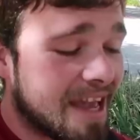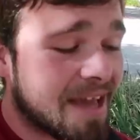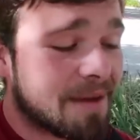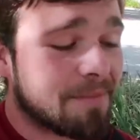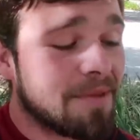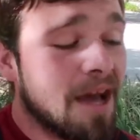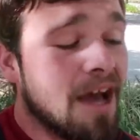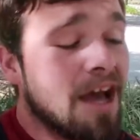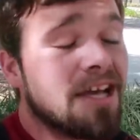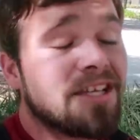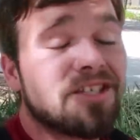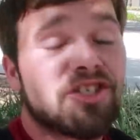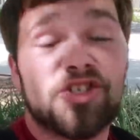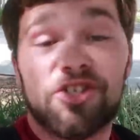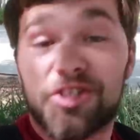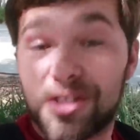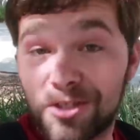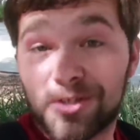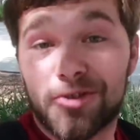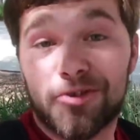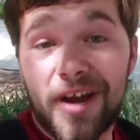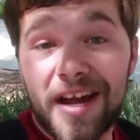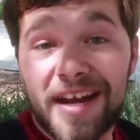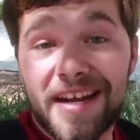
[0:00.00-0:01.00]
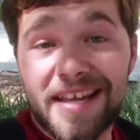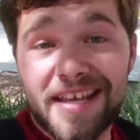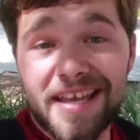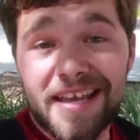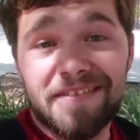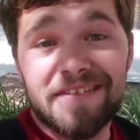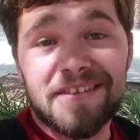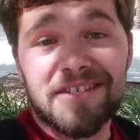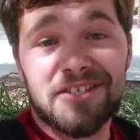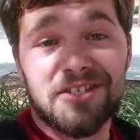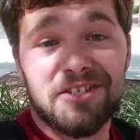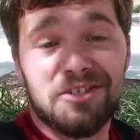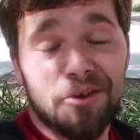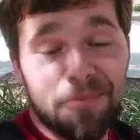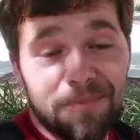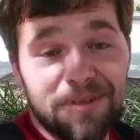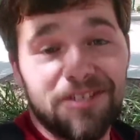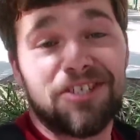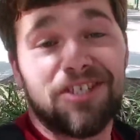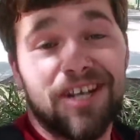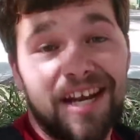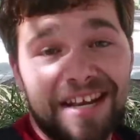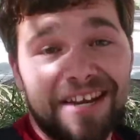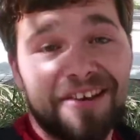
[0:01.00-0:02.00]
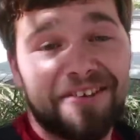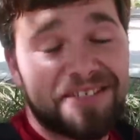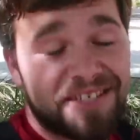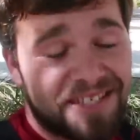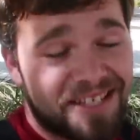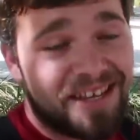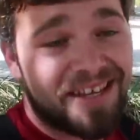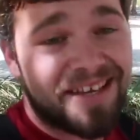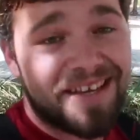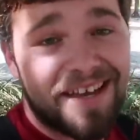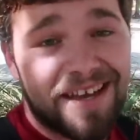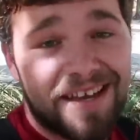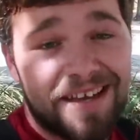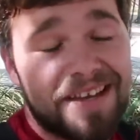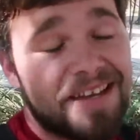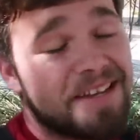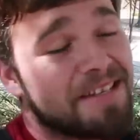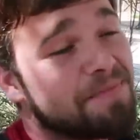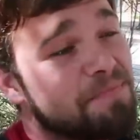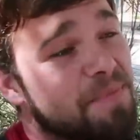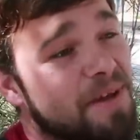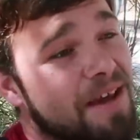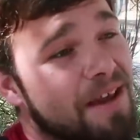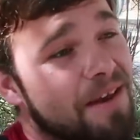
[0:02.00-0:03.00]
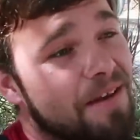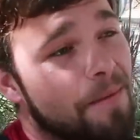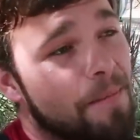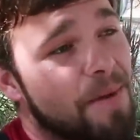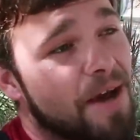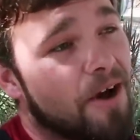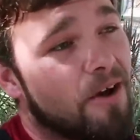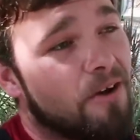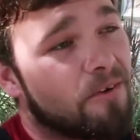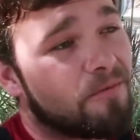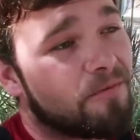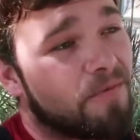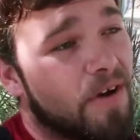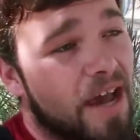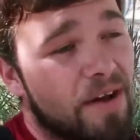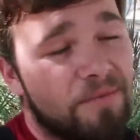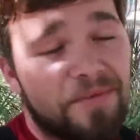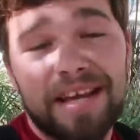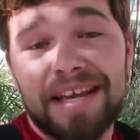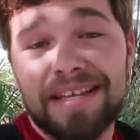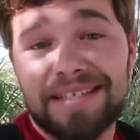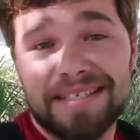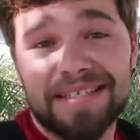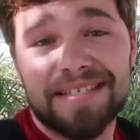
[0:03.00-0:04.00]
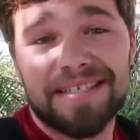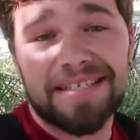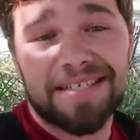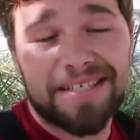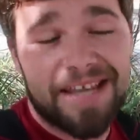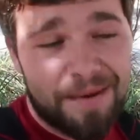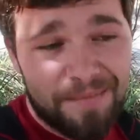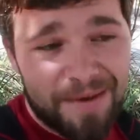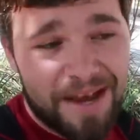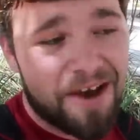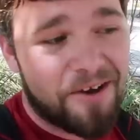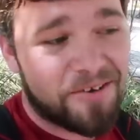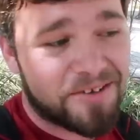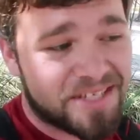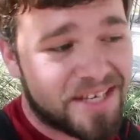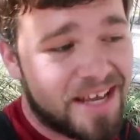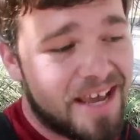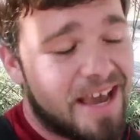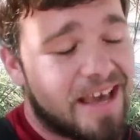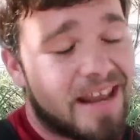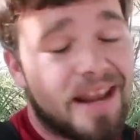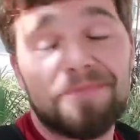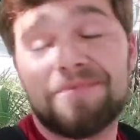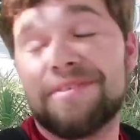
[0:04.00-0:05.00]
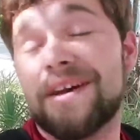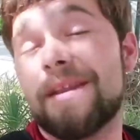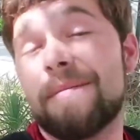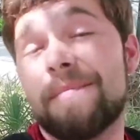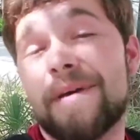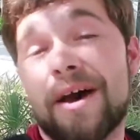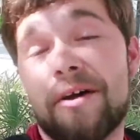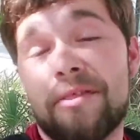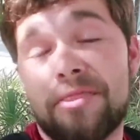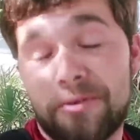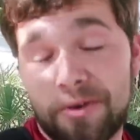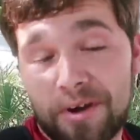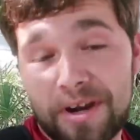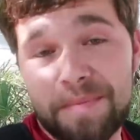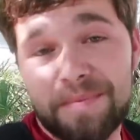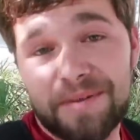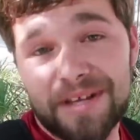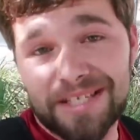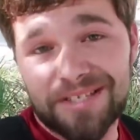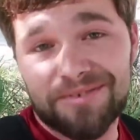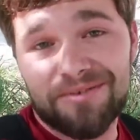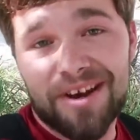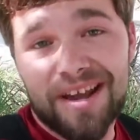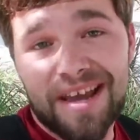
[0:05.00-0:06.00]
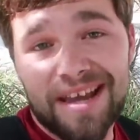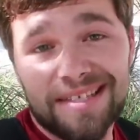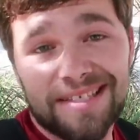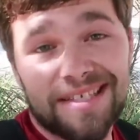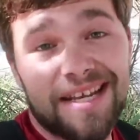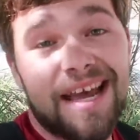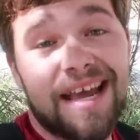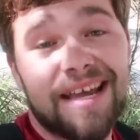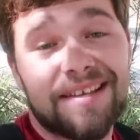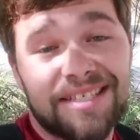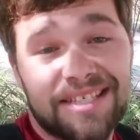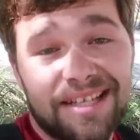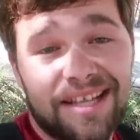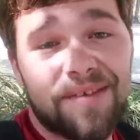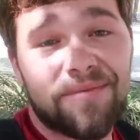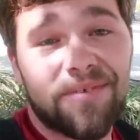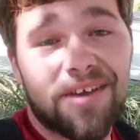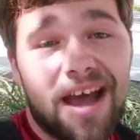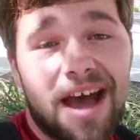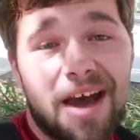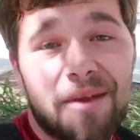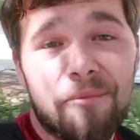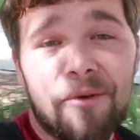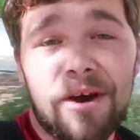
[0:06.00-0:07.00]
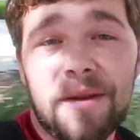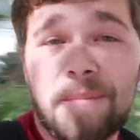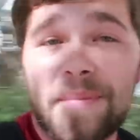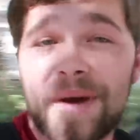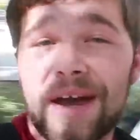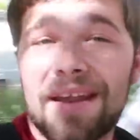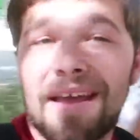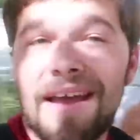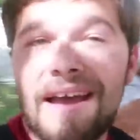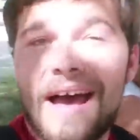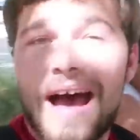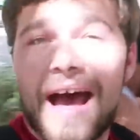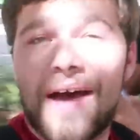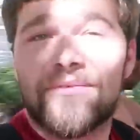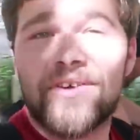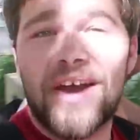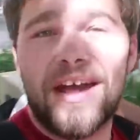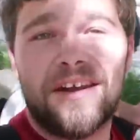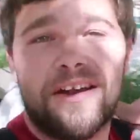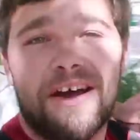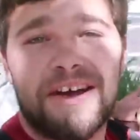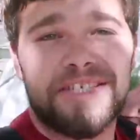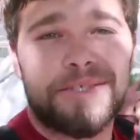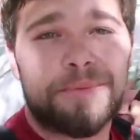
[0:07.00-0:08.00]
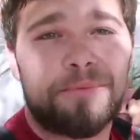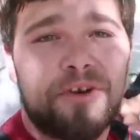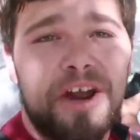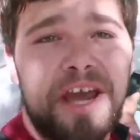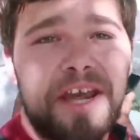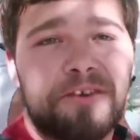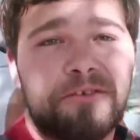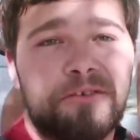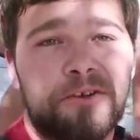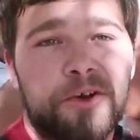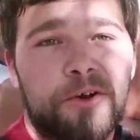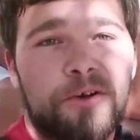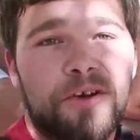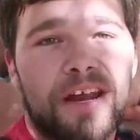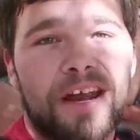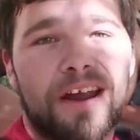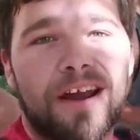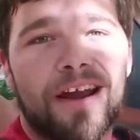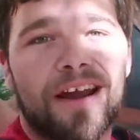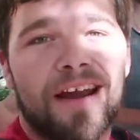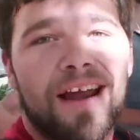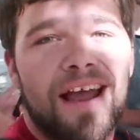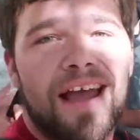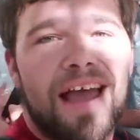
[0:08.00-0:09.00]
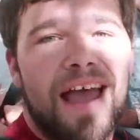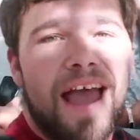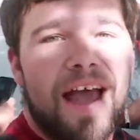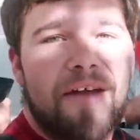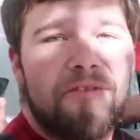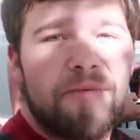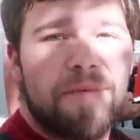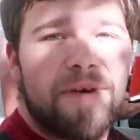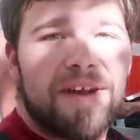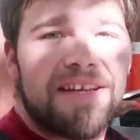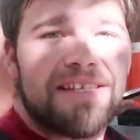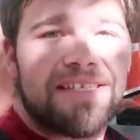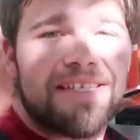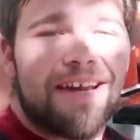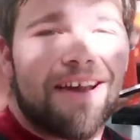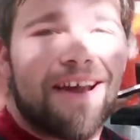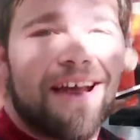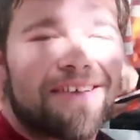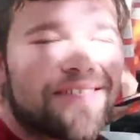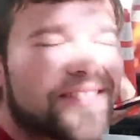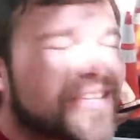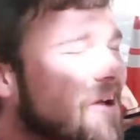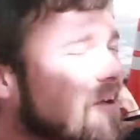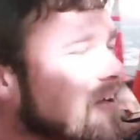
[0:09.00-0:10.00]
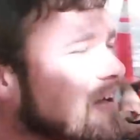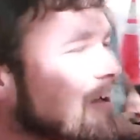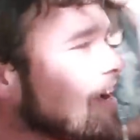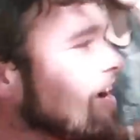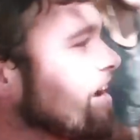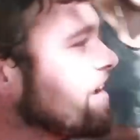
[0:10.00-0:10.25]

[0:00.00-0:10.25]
I am still trying to get this stupid shiny Cresselia. It has been about five days since it's come out. I've done about 30 plus raids, and I still haven't gotten one, but I've got an awesome raid crew here. Everybody's here, how's it going